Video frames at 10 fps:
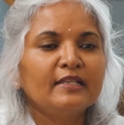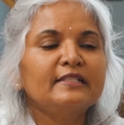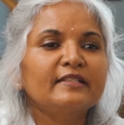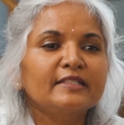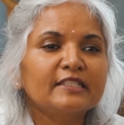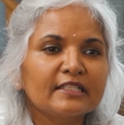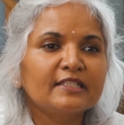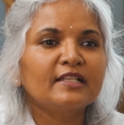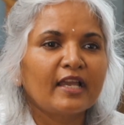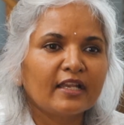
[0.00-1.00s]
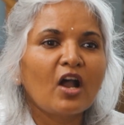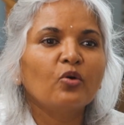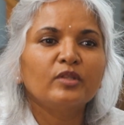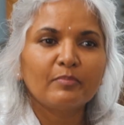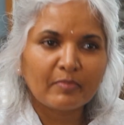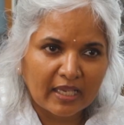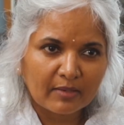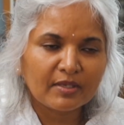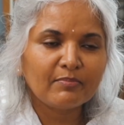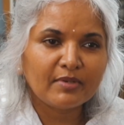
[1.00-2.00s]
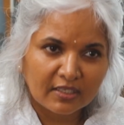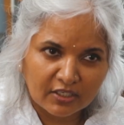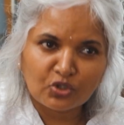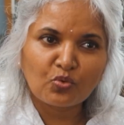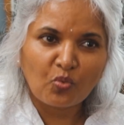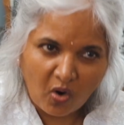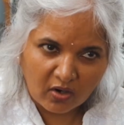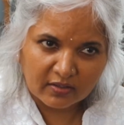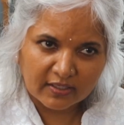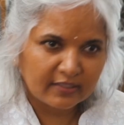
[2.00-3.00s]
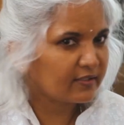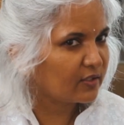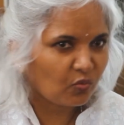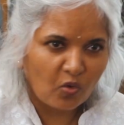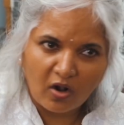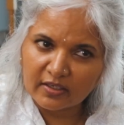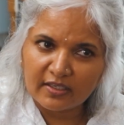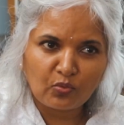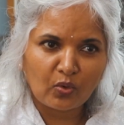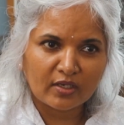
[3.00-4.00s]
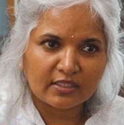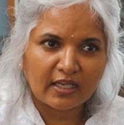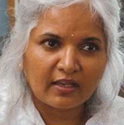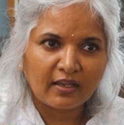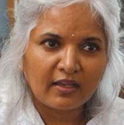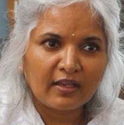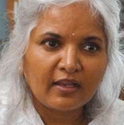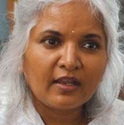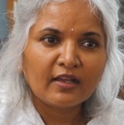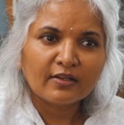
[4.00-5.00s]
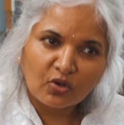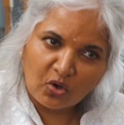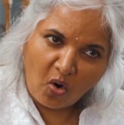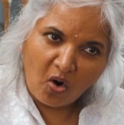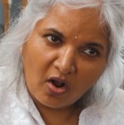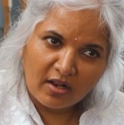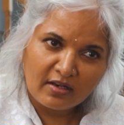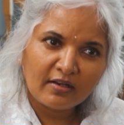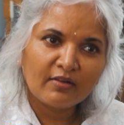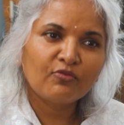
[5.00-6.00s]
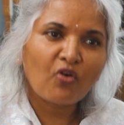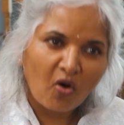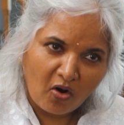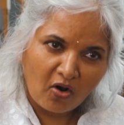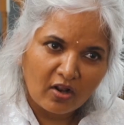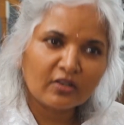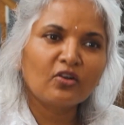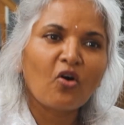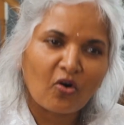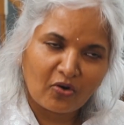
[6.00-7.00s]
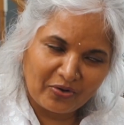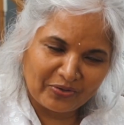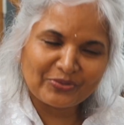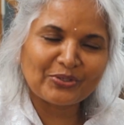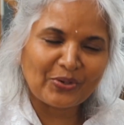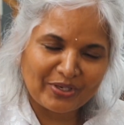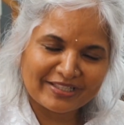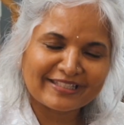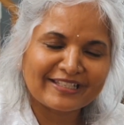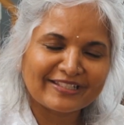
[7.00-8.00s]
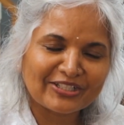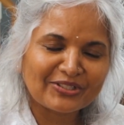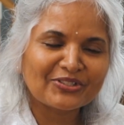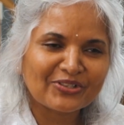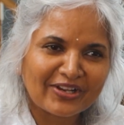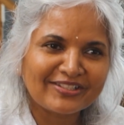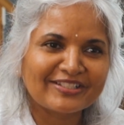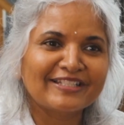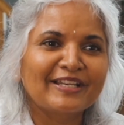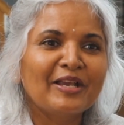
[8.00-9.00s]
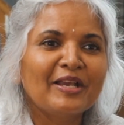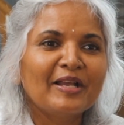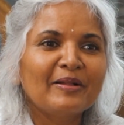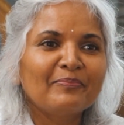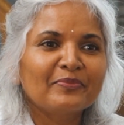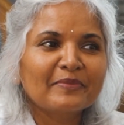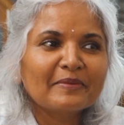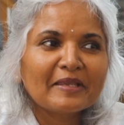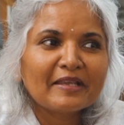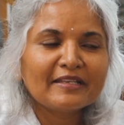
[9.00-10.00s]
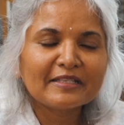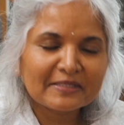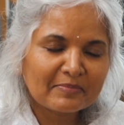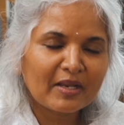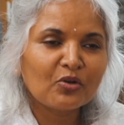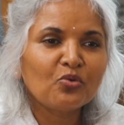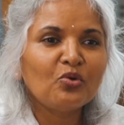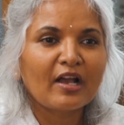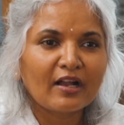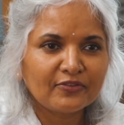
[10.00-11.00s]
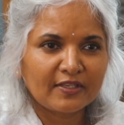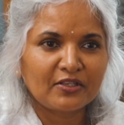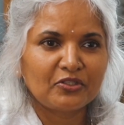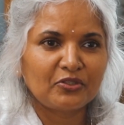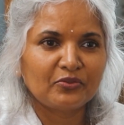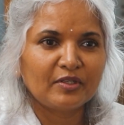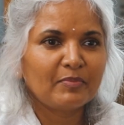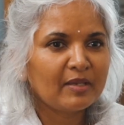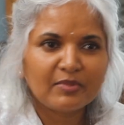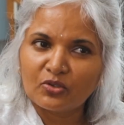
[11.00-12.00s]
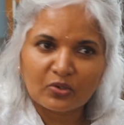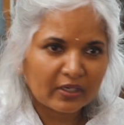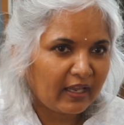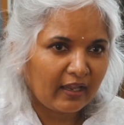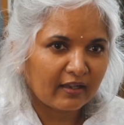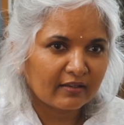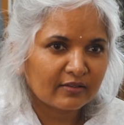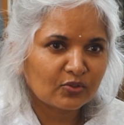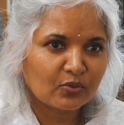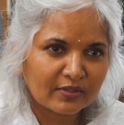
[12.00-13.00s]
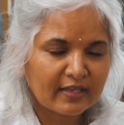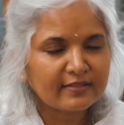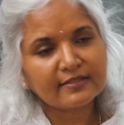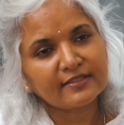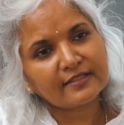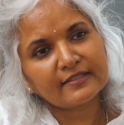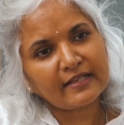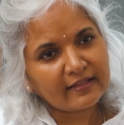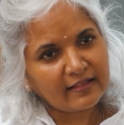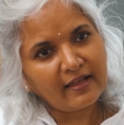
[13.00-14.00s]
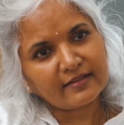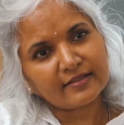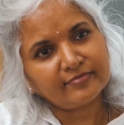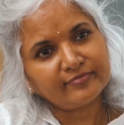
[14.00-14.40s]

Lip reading: It's just like how the baby begin to walk. It doesn't walk in one day. Crawl, fall, crawl. So it's just trust. It doesn't matter who laughs at you. The baby don't care. So that's just like that.